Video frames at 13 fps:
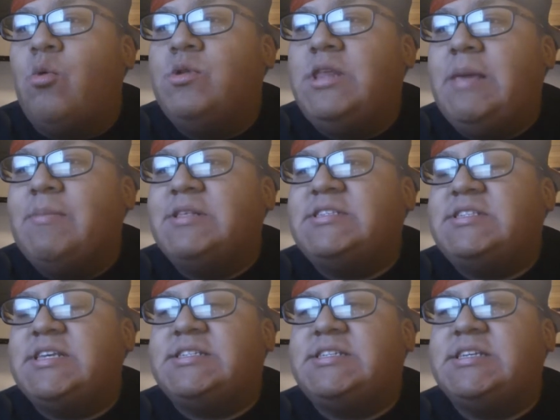
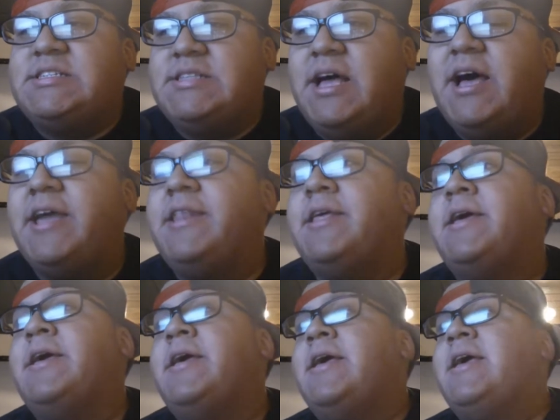O'Demon669.
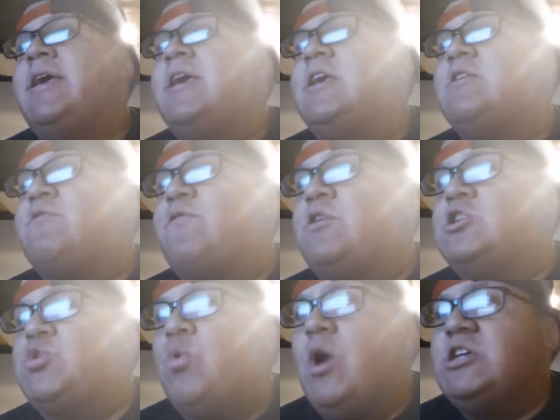His
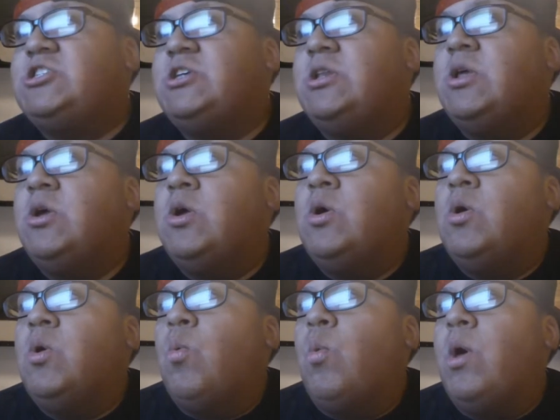first question
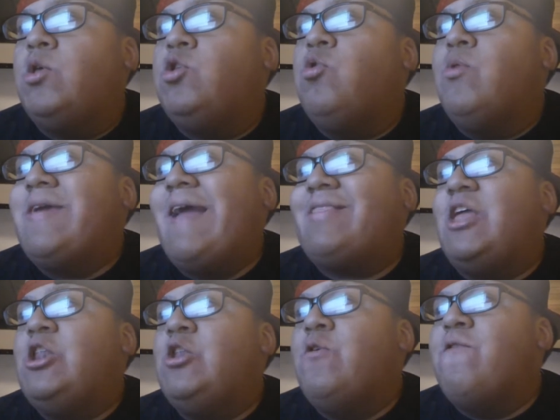Will you get
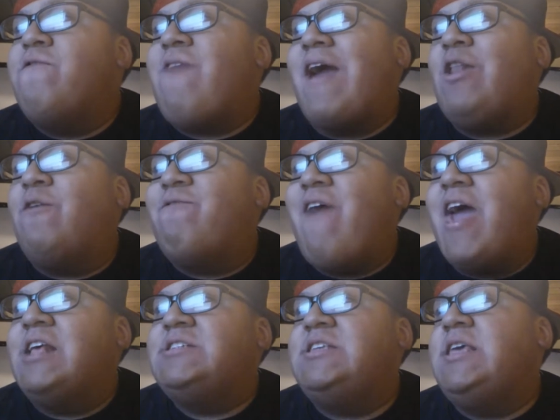the new Final
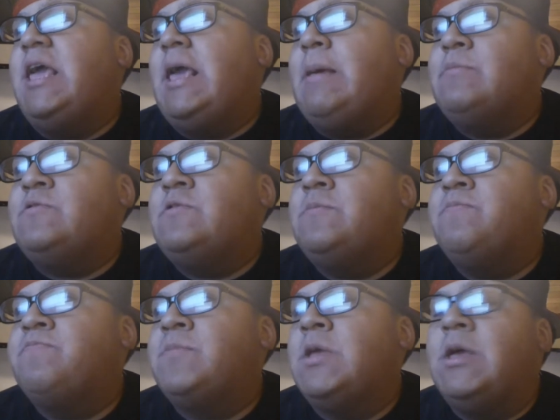Fantasy games?
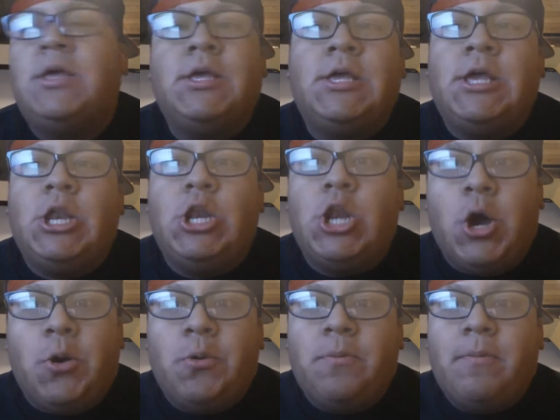
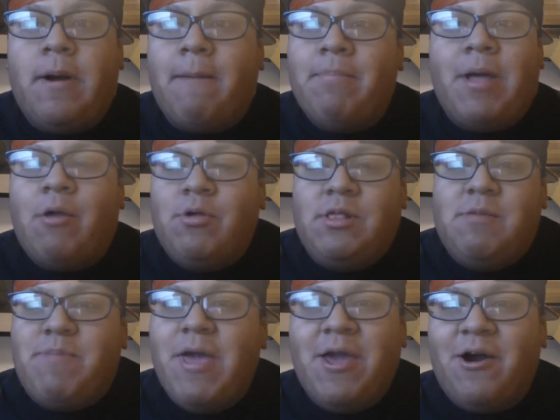No, I'm not
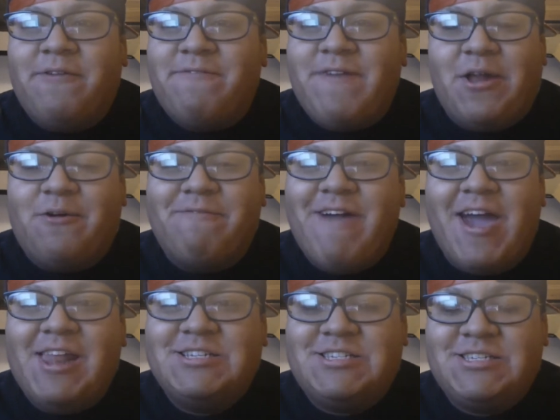really big on Final
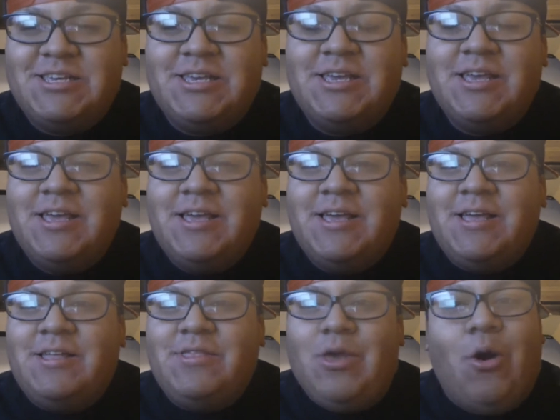Fantasy.
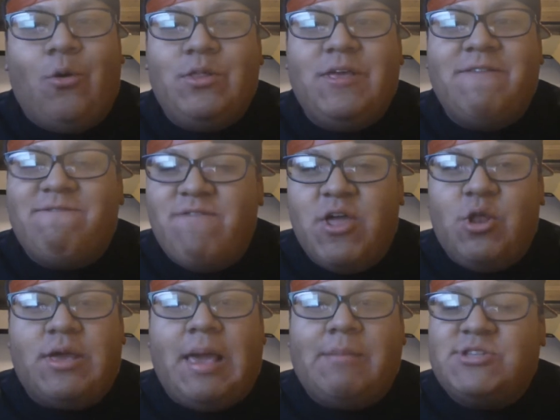The only
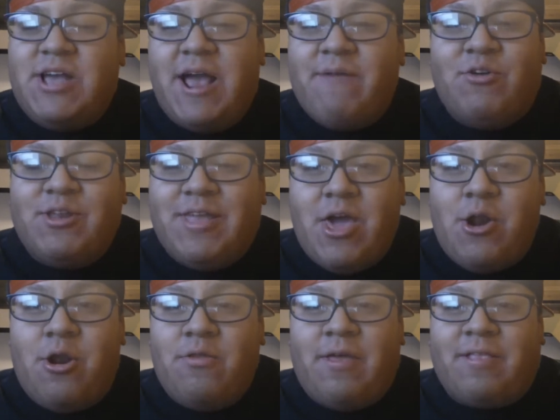video games I ever
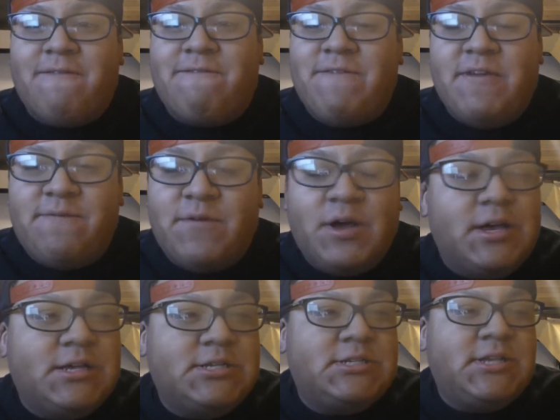get are like the
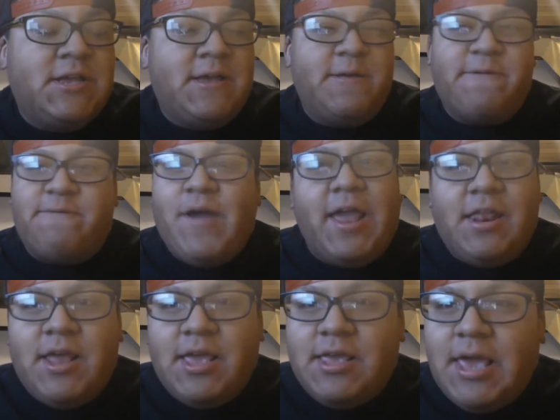FIFAs, the
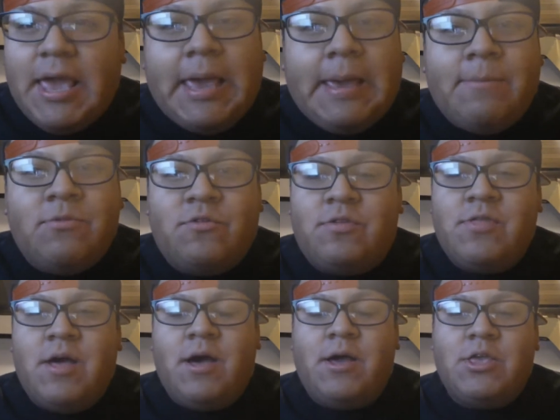Fight Night games,
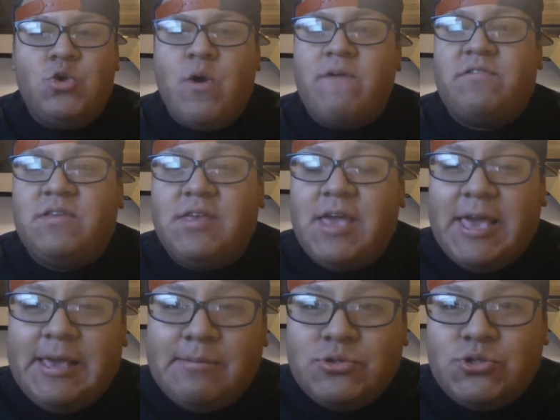the UFC
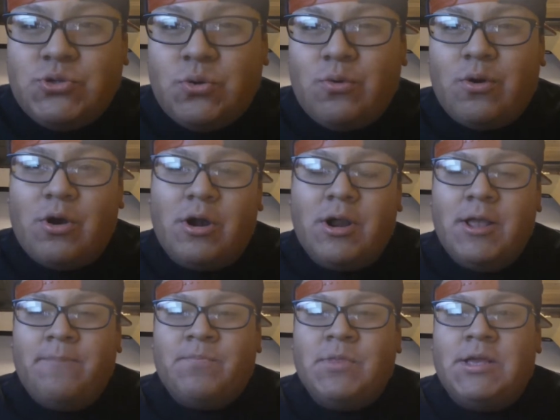games, or
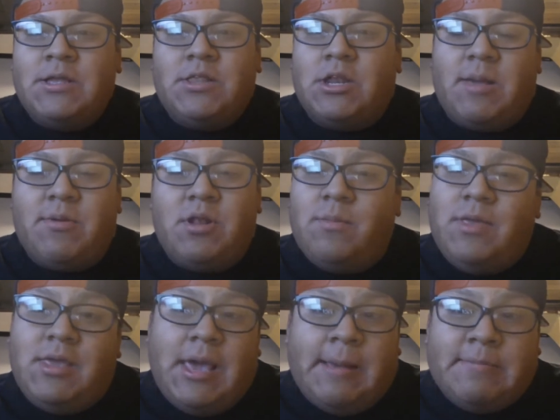the
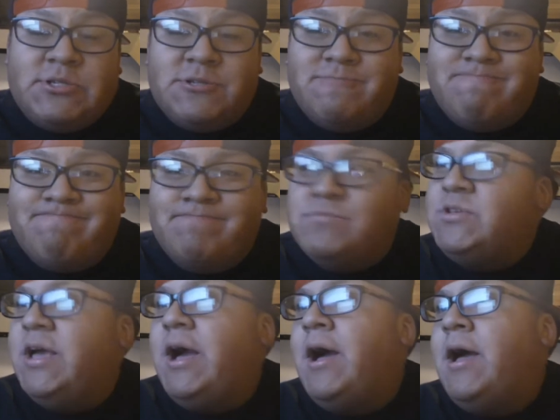WWE games.
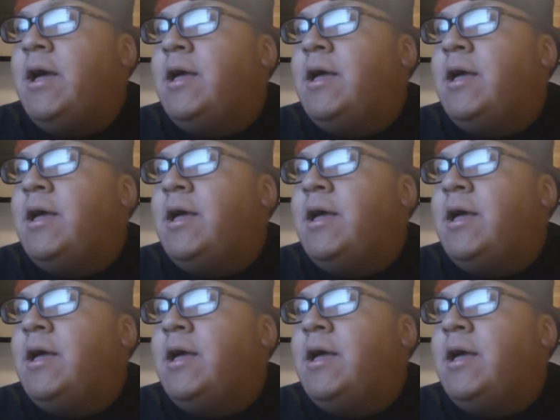Yeah.